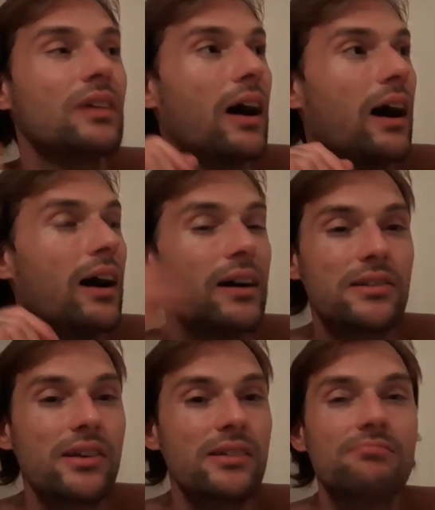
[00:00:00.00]
Uh,
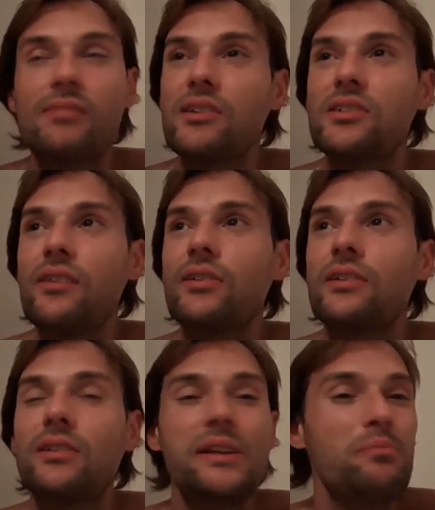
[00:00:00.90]
it's good, good to have a
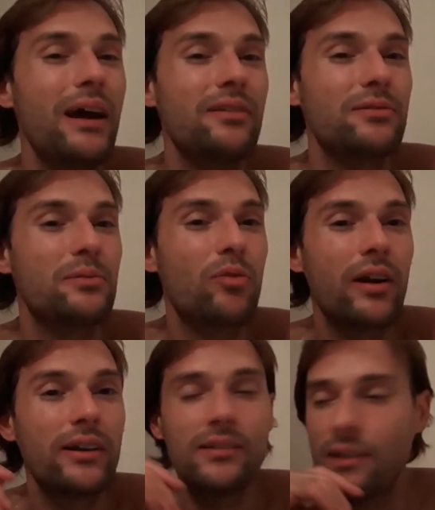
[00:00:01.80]
clean bathroom,
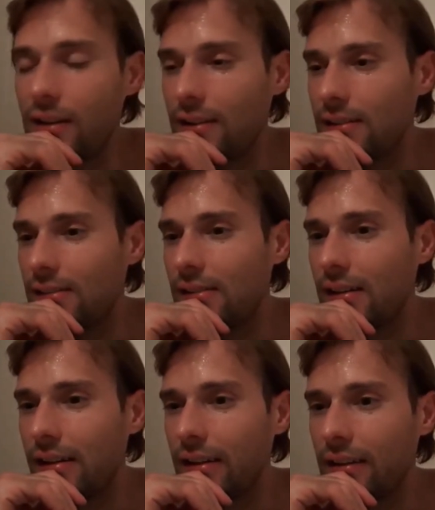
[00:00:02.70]
right? Uh,
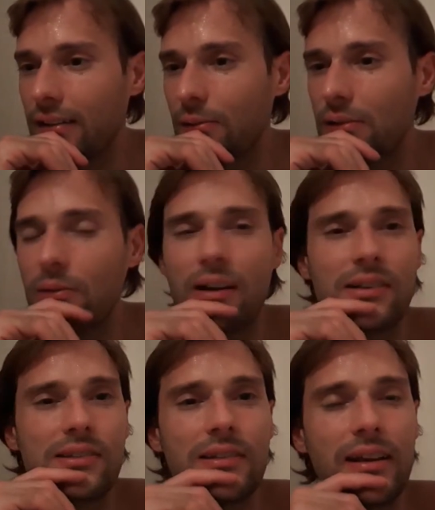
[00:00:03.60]
I, uh, what
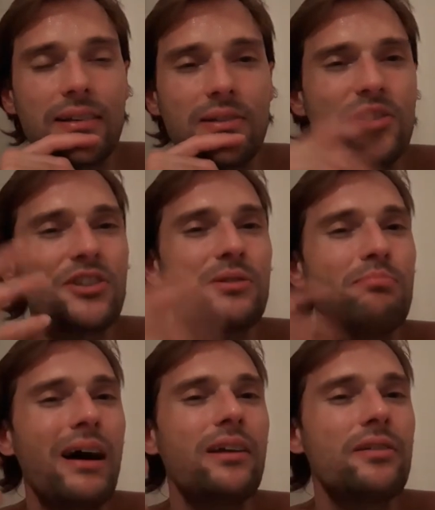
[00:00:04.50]
else did I do? Just
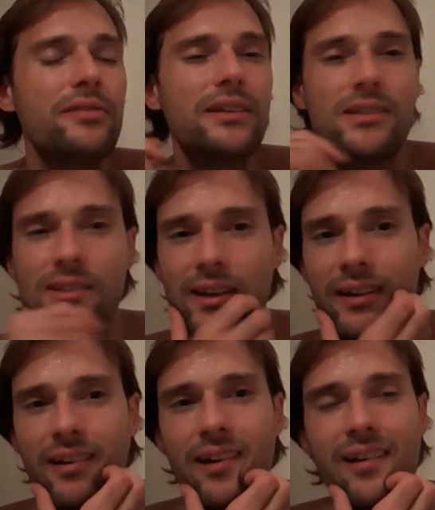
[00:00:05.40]
minor things today,
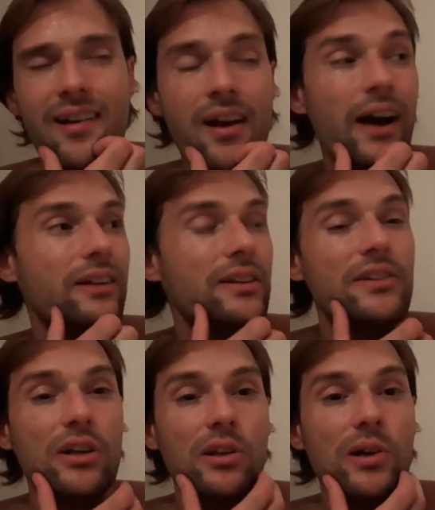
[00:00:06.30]
right? I cleaned
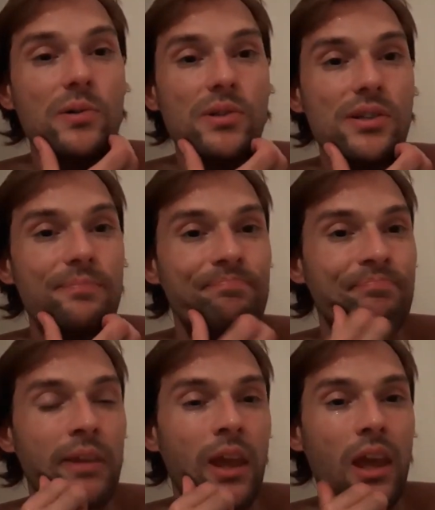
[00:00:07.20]
the clothes,
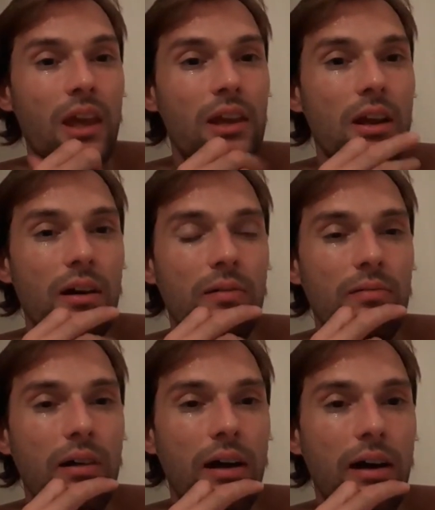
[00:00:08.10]
you know,
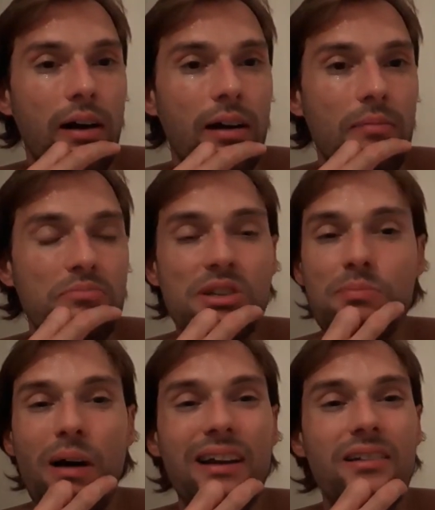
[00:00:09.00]
um, just
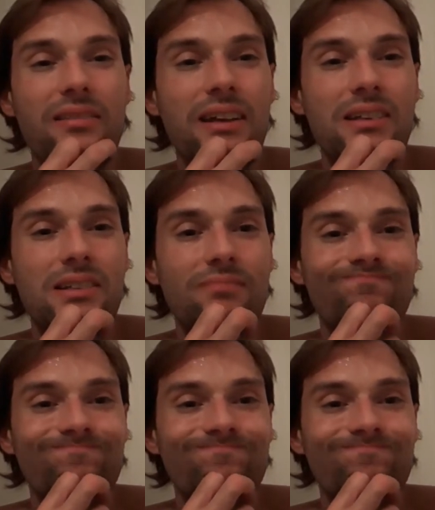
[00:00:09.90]
minor things.